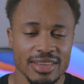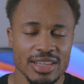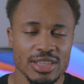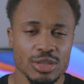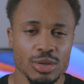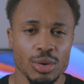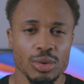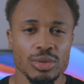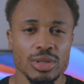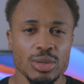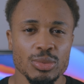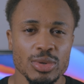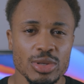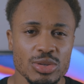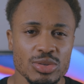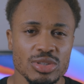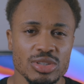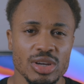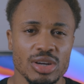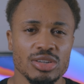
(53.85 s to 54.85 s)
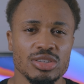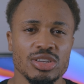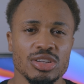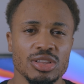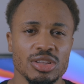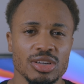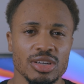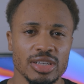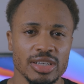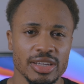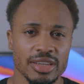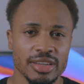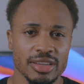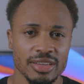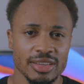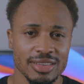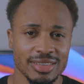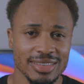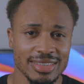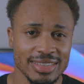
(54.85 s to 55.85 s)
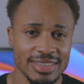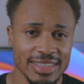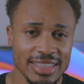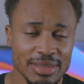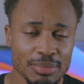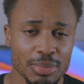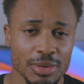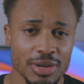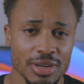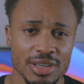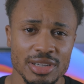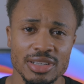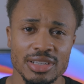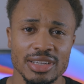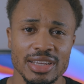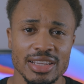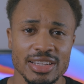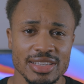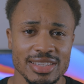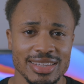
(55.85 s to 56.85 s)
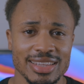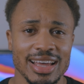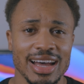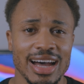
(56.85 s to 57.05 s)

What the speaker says: it's only when you start to look deeper into the